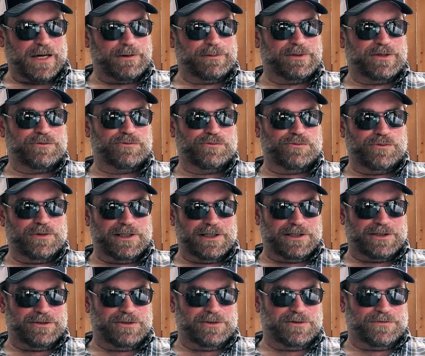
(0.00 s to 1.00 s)
that would be
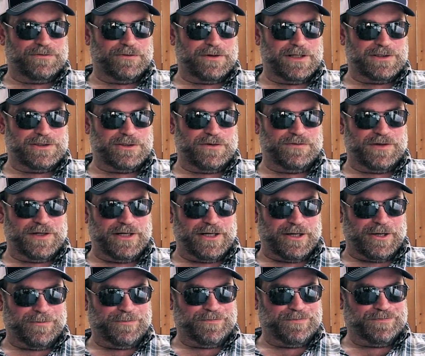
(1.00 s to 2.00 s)
really cool for us over
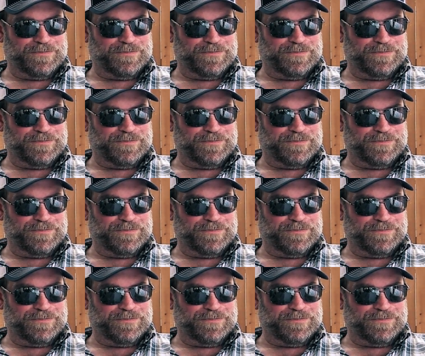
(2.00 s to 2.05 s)
here.